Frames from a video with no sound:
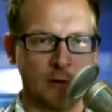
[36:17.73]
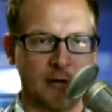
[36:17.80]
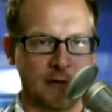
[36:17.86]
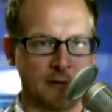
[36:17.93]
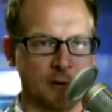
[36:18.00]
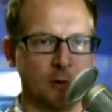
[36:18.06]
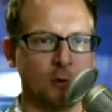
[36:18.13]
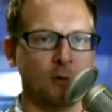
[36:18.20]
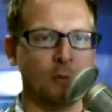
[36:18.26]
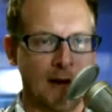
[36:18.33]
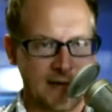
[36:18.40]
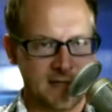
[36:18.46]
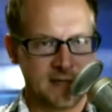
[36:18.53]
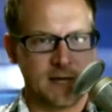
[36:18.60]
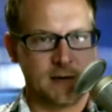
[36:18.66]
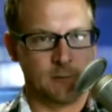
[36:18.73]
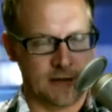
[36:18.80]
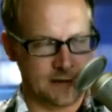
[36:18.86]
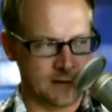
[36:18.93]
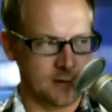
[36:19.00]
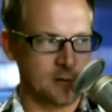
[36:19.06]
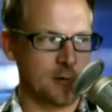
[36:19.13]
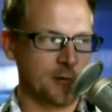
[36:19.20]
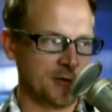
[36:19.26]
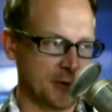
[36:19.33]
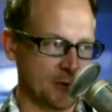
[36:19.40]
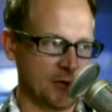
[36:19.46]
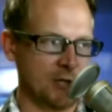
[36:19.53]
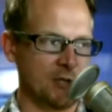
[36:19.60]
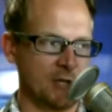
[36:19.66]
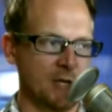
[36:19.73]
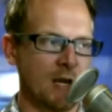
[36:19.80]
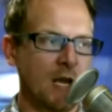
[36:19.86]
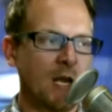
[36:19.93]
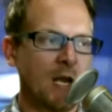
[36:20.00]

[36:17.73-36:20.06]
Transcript: We like the Google mindset. We like the Google search engine.